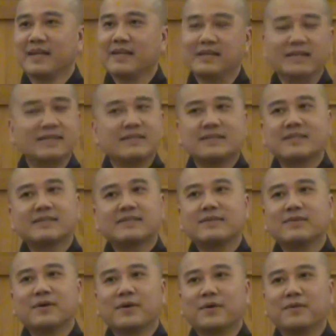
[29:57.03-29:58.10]
And this is,
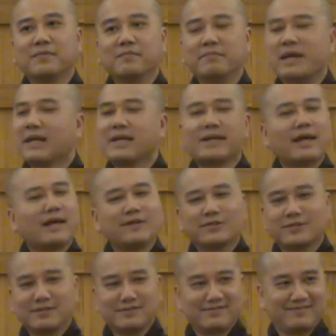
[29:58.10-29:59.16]

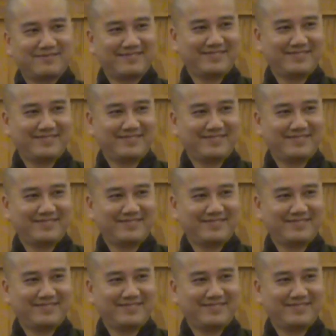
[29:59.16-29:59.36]
meditation.